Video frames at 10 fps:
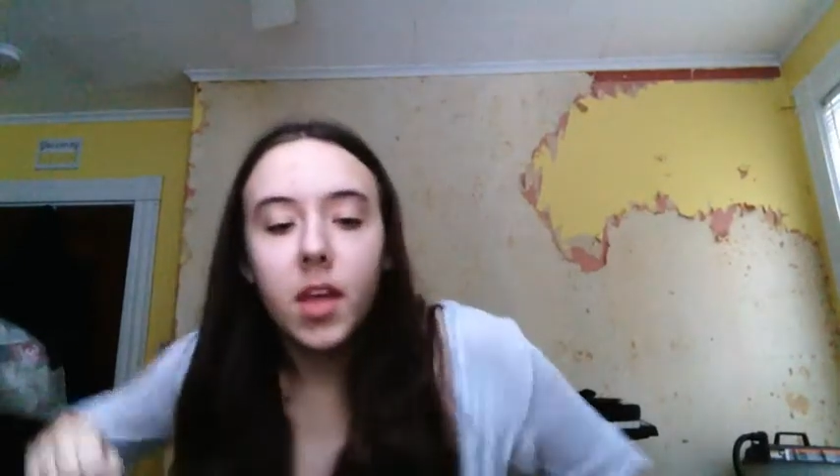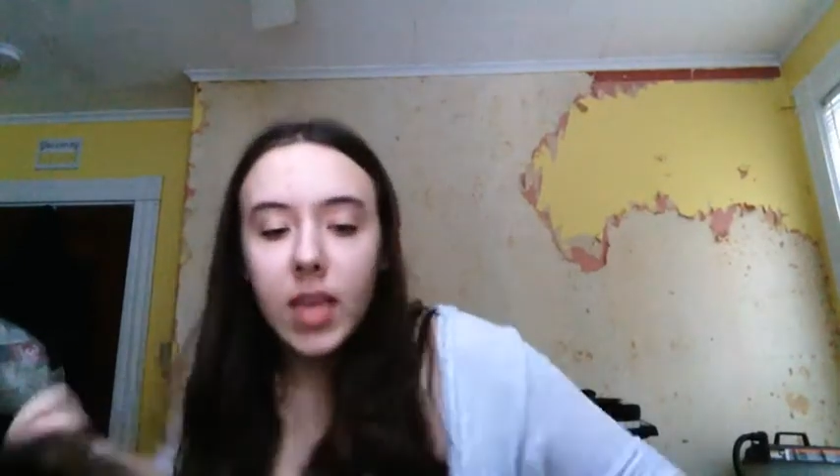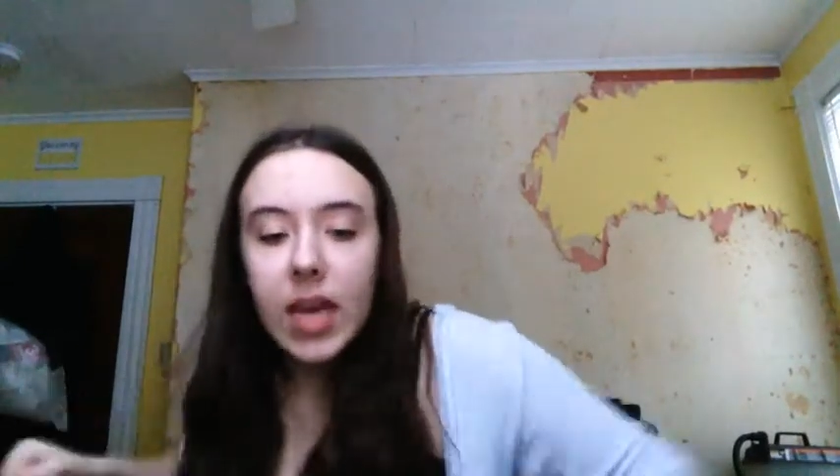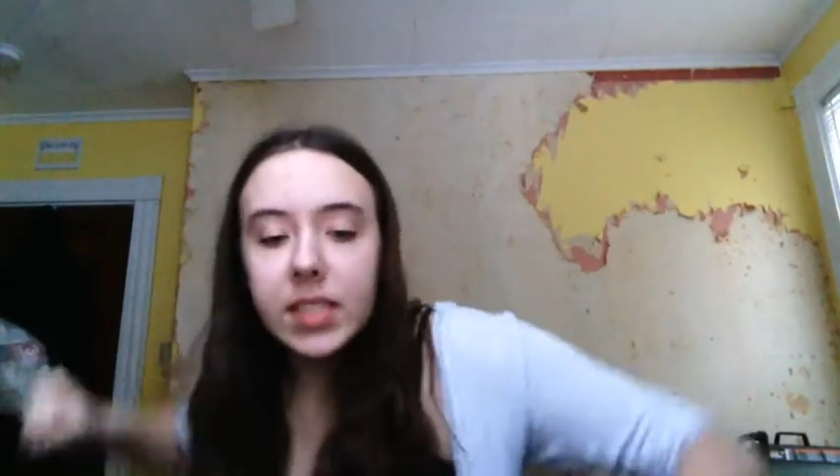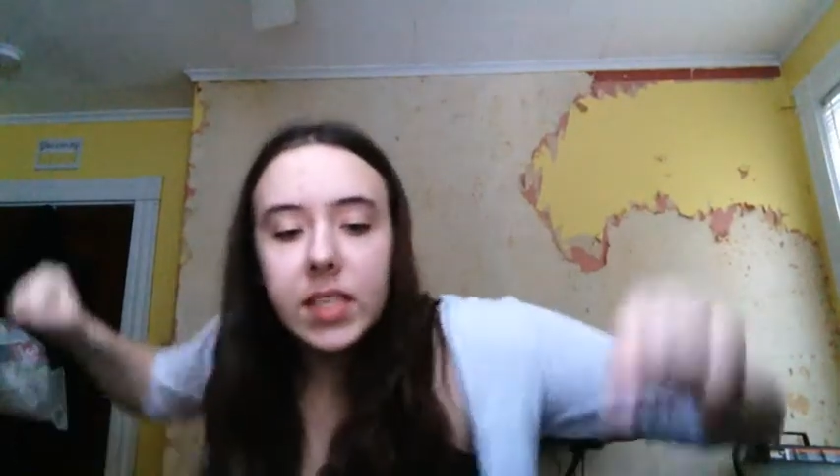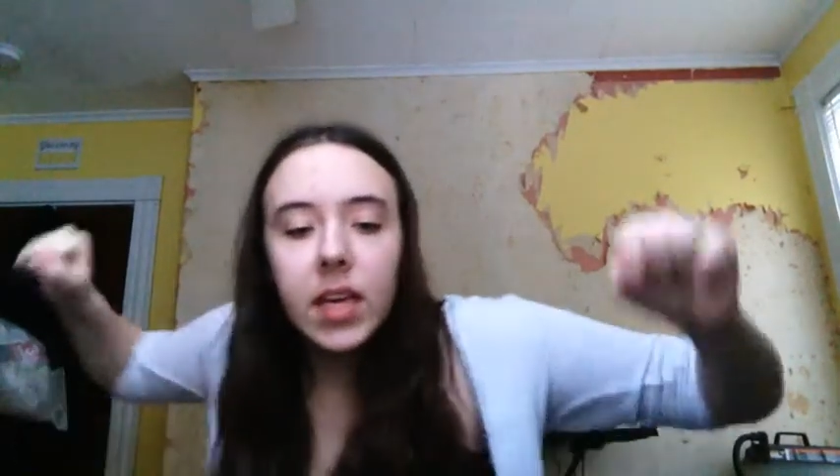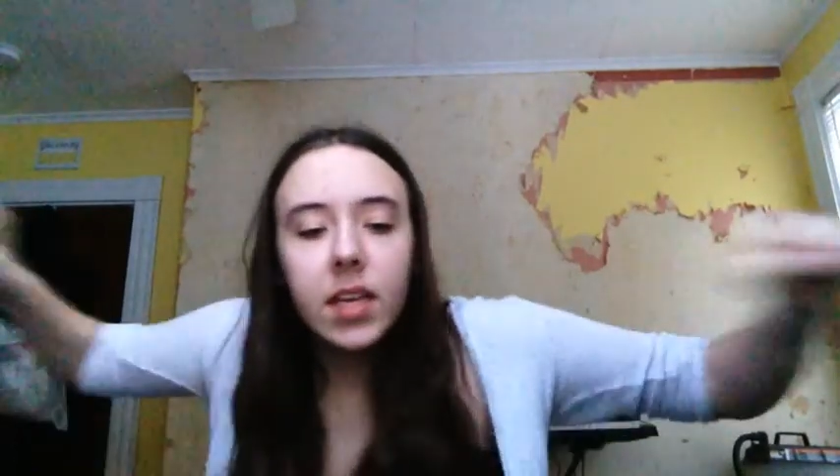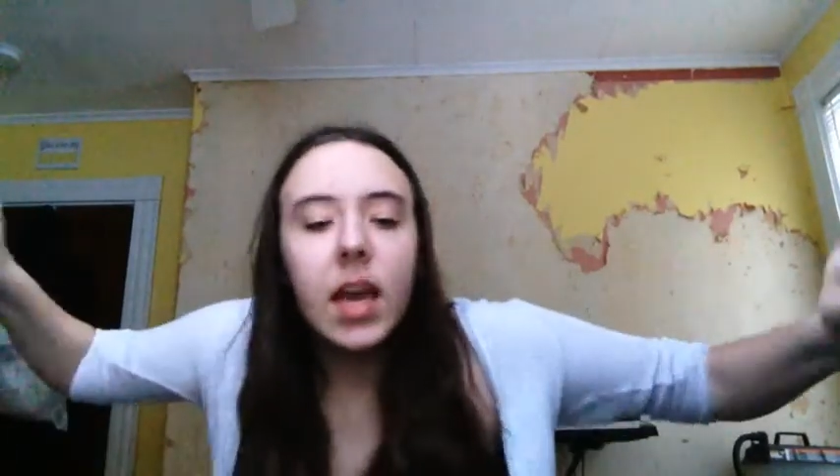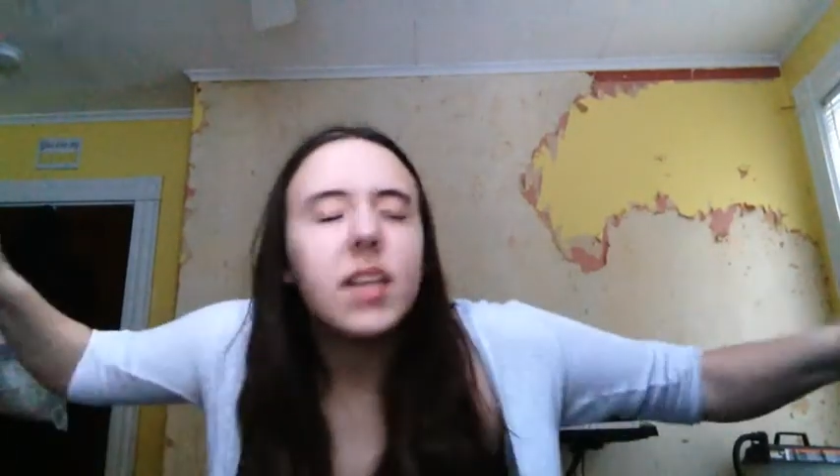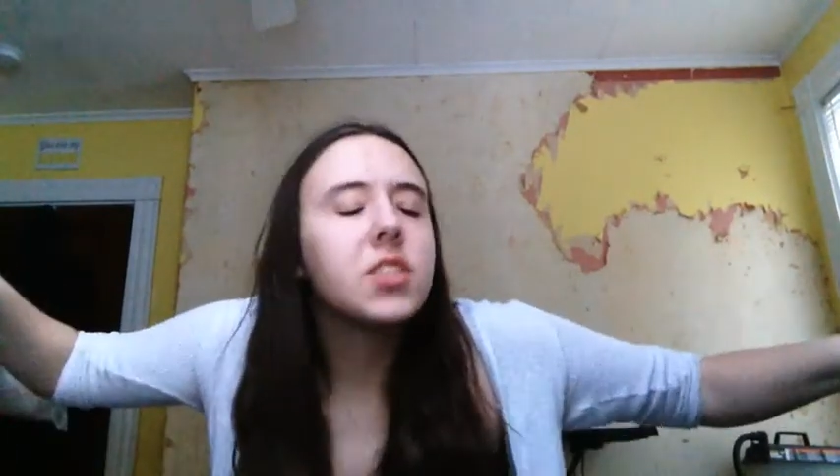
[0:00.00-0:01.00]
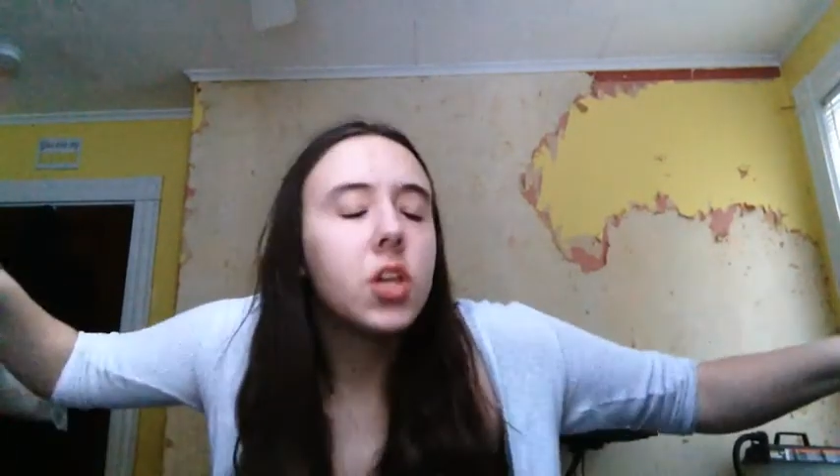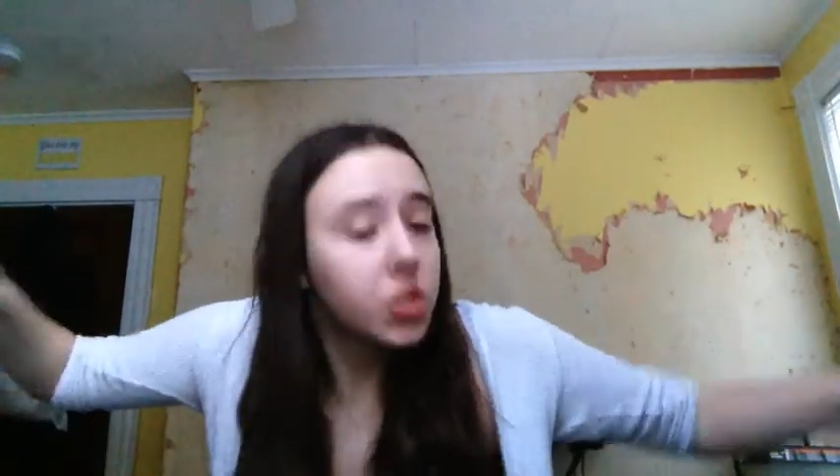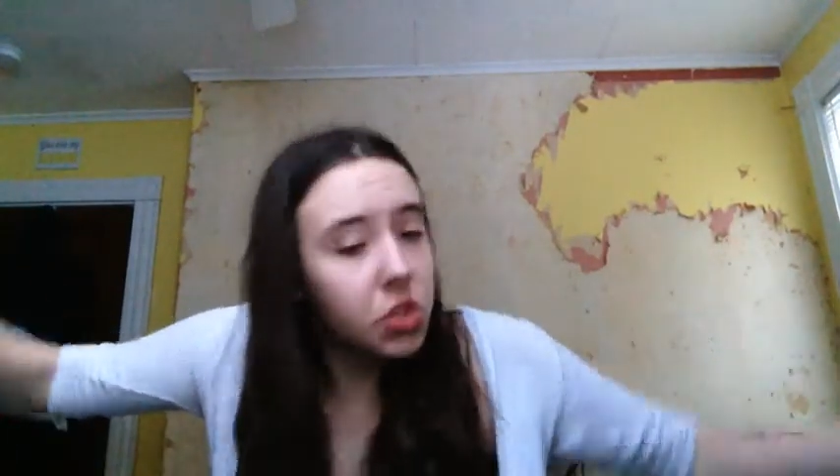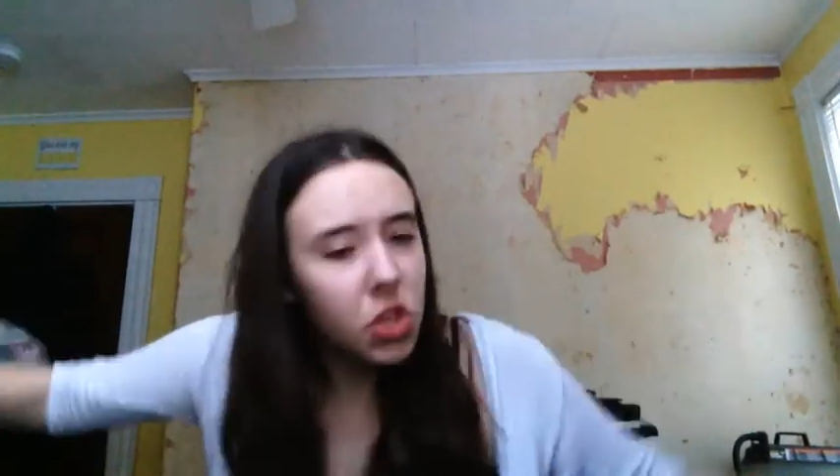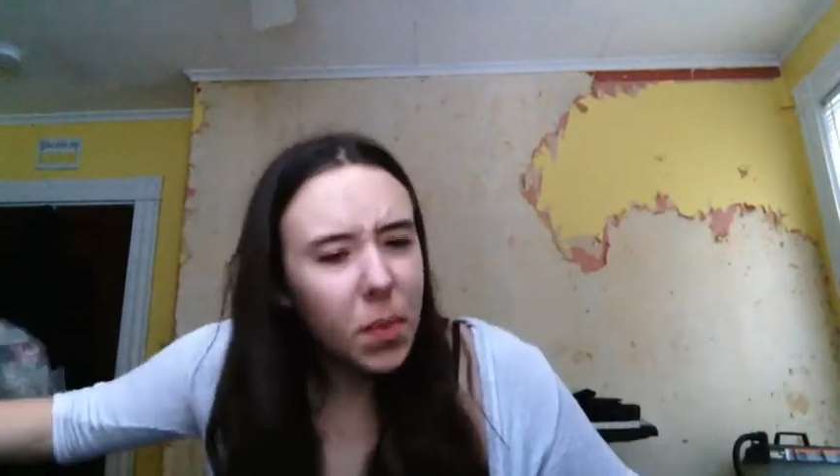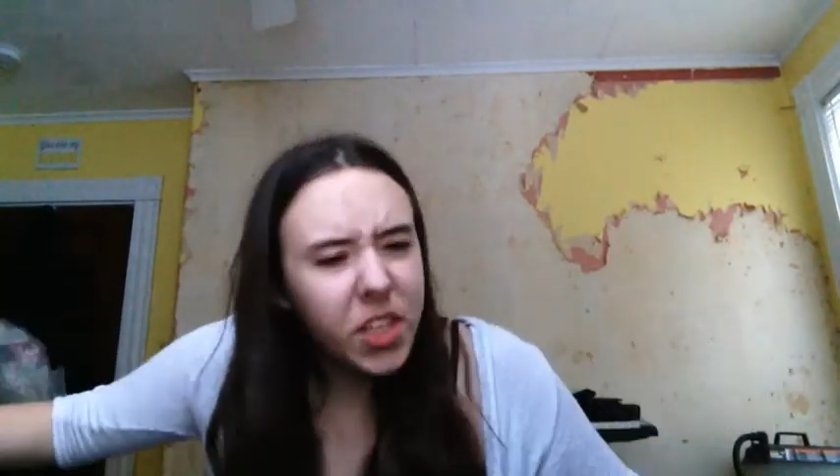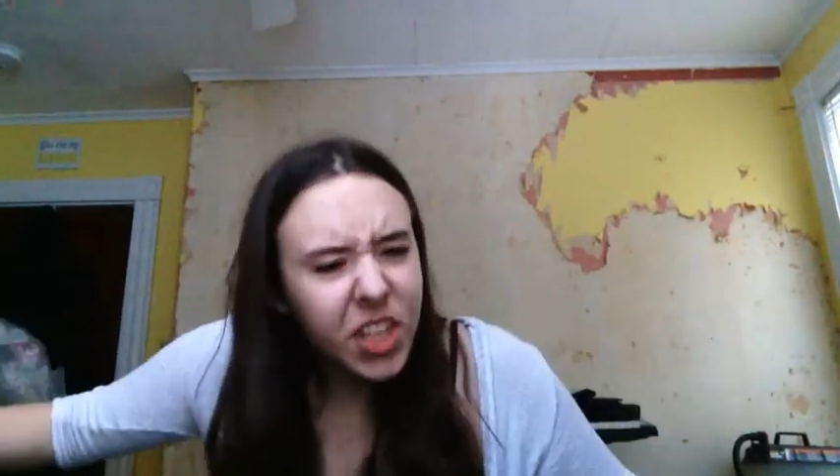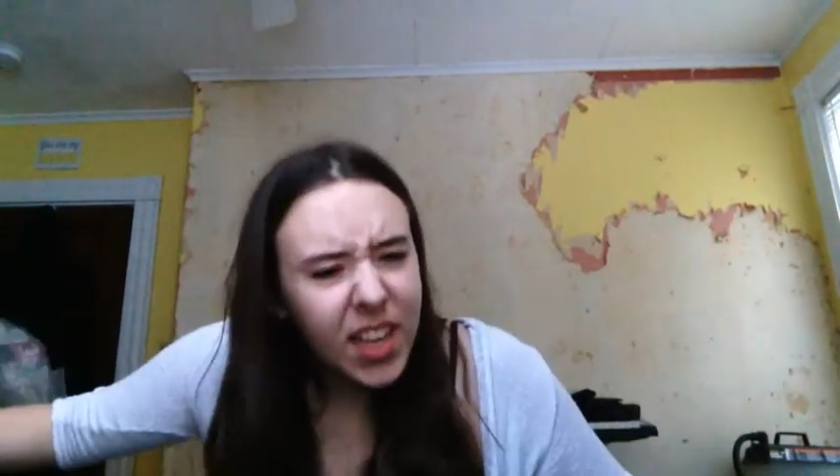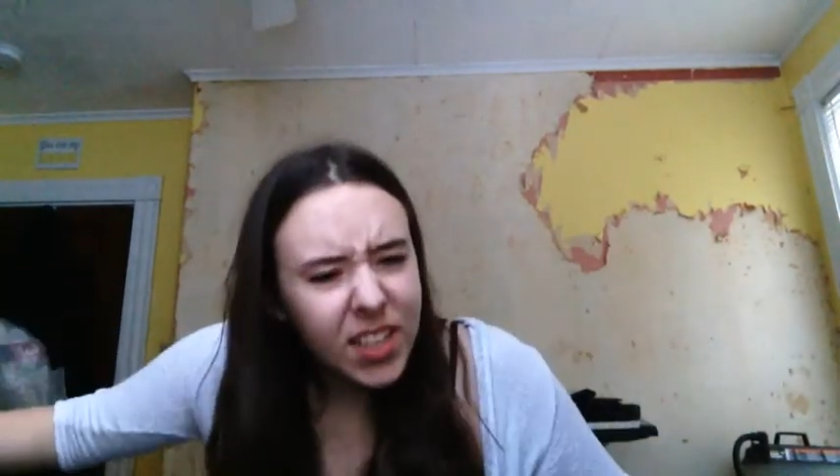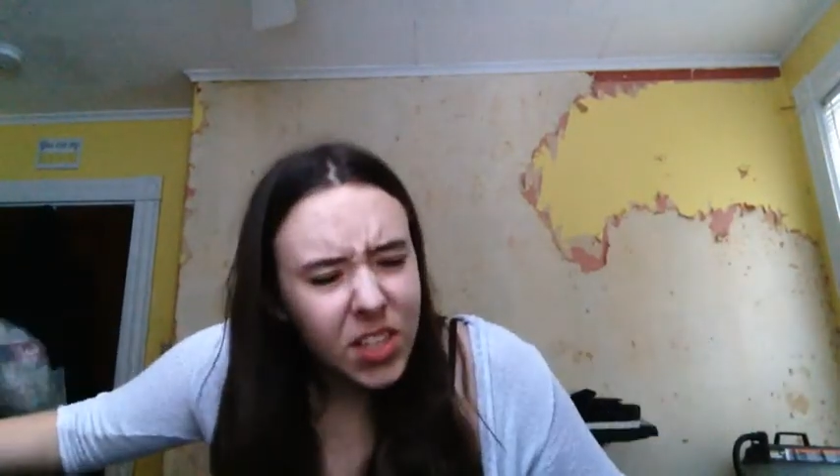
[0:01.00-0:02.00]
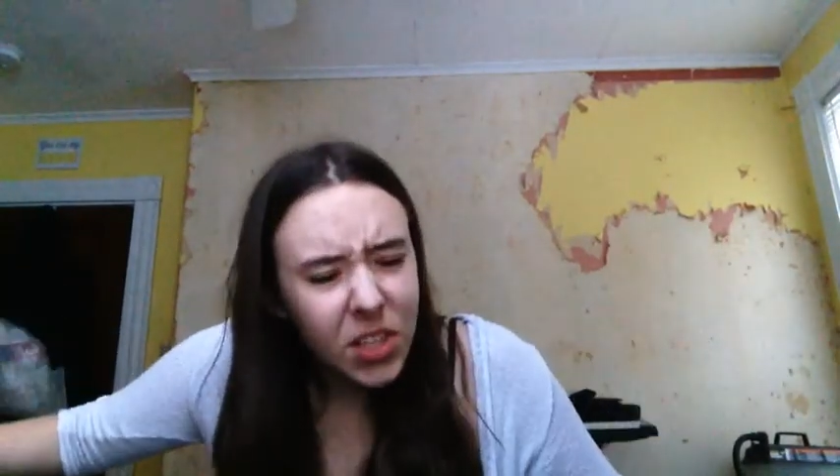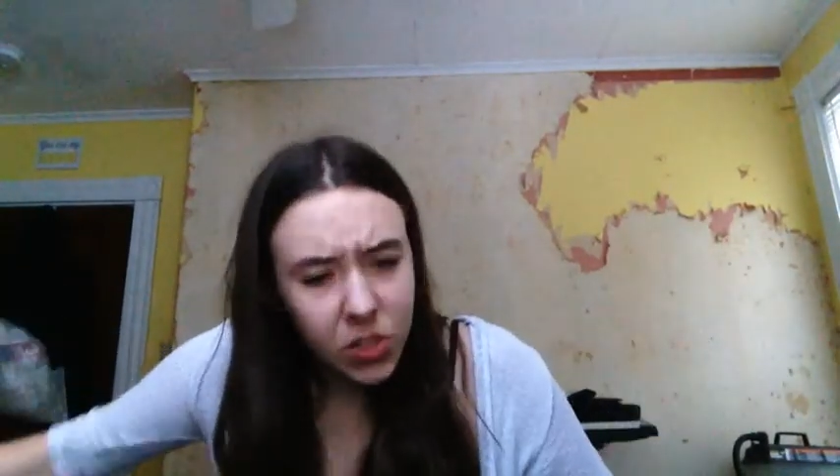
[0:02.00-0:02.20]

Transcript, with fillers: Yes, yes, so much yes,